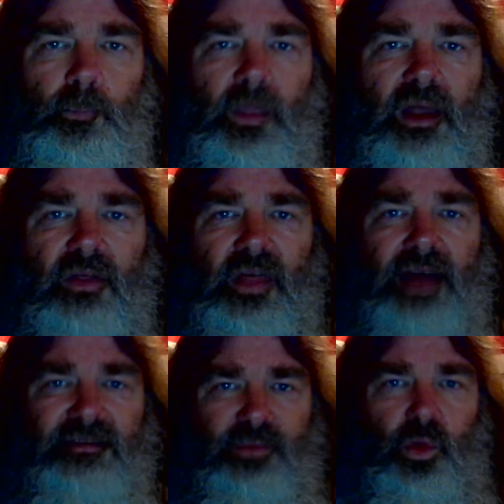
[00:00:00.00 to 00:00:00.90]
And
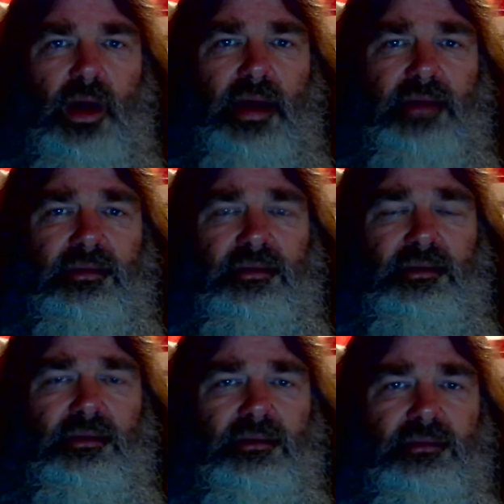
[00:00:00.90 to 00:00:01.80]
that's why
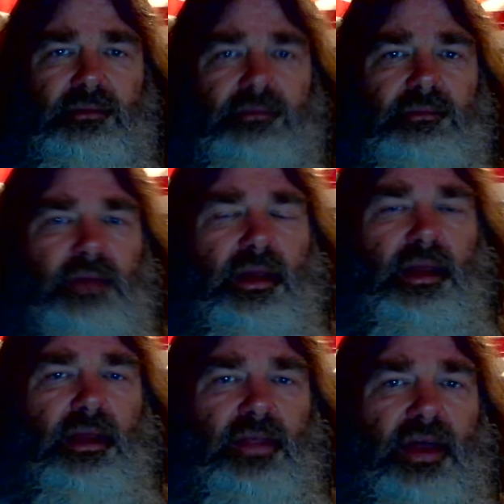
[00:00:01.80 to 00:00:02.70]

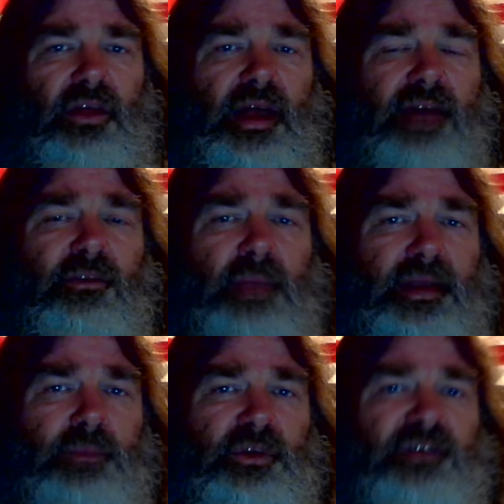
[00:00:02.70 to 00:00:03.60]
and now they have to make
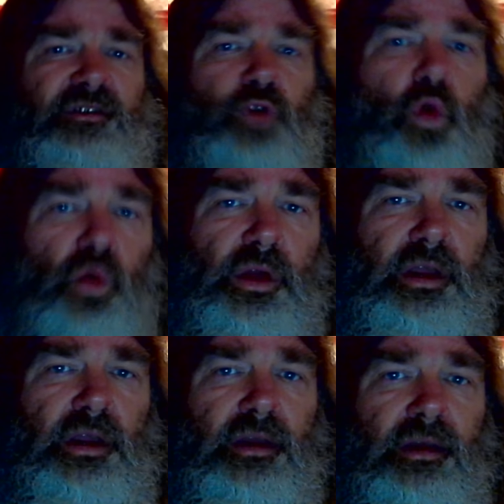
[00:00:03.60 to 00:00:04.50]
up this story